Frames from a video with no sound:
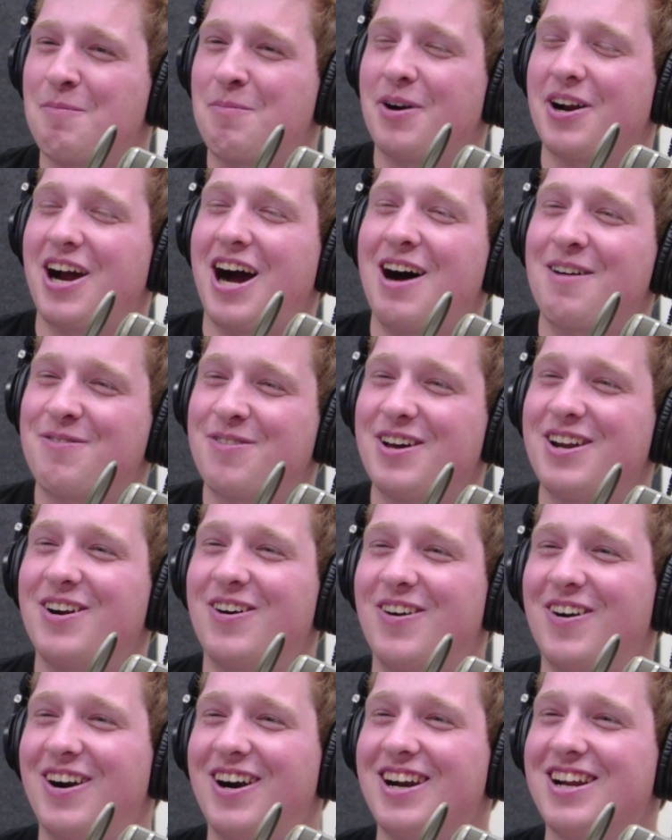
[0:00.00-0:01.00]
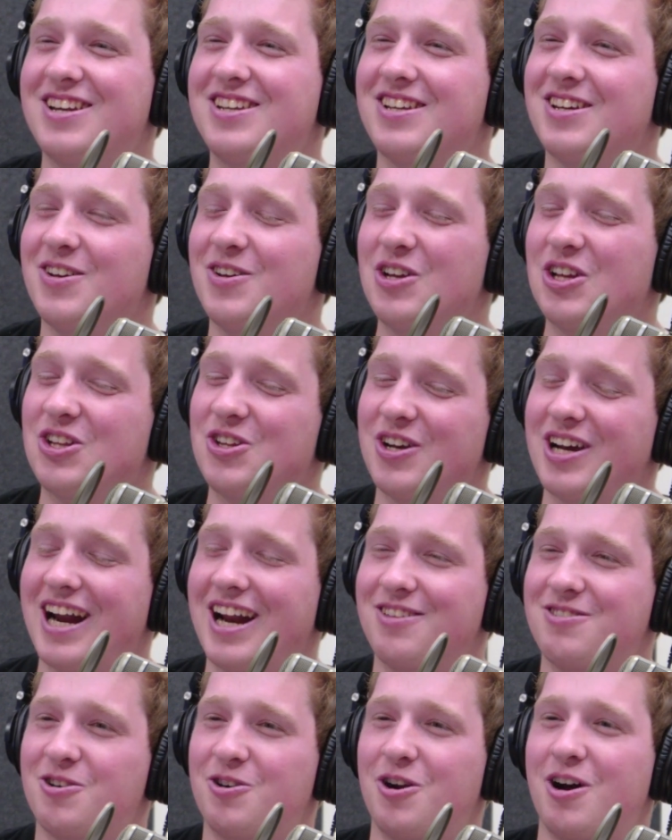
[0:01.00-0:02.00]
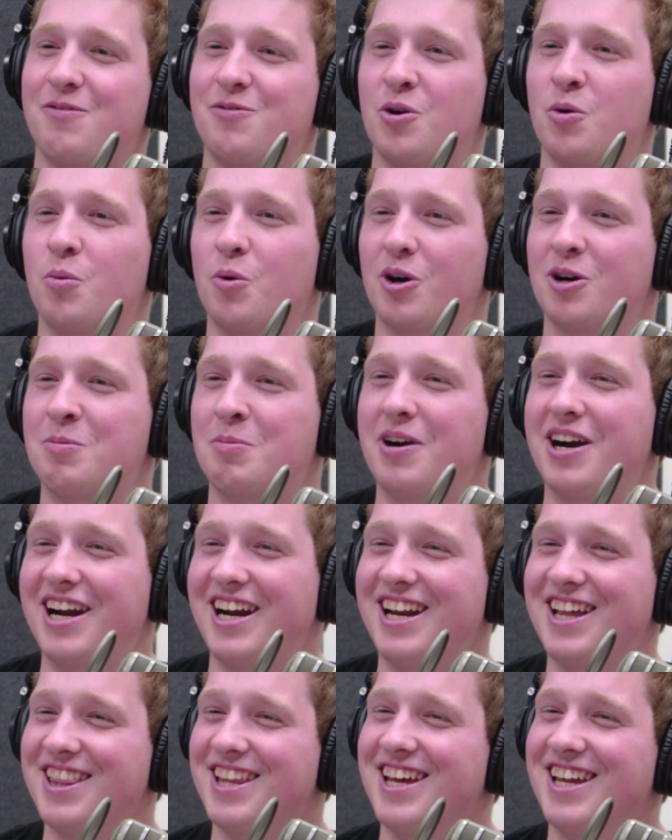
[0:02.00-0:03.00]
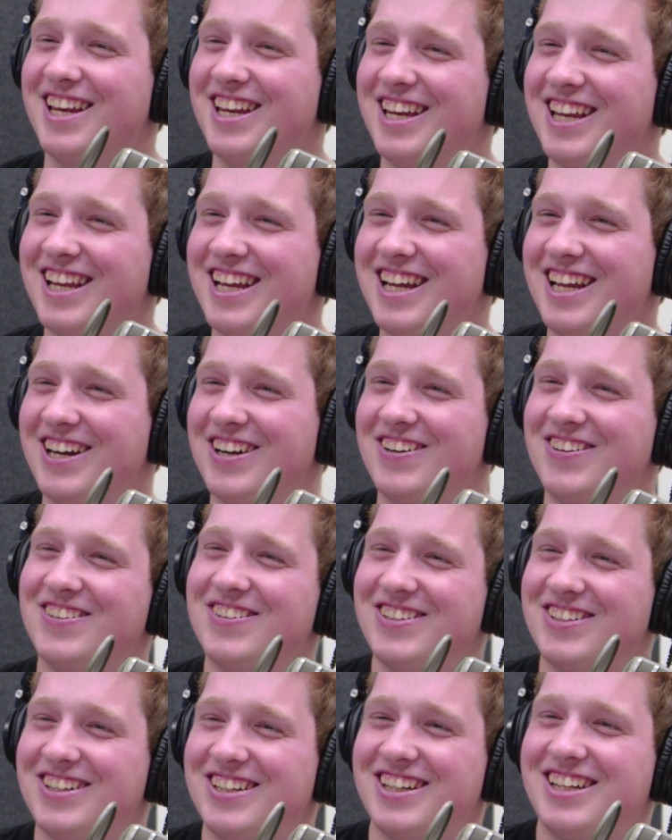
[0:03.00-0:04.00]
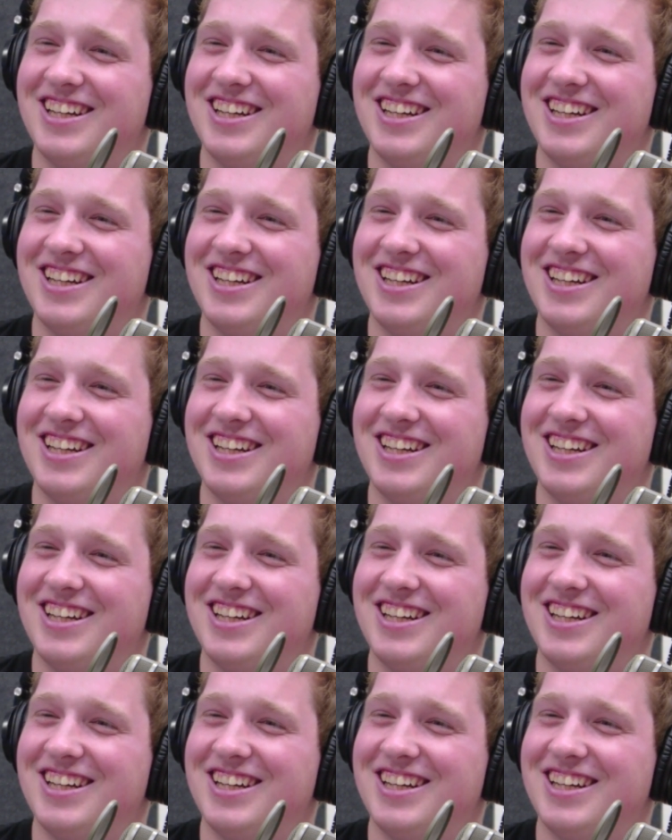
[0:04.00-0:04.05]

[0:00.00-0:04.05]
pretty often, or do you kind of turn off your work brain and then, you know?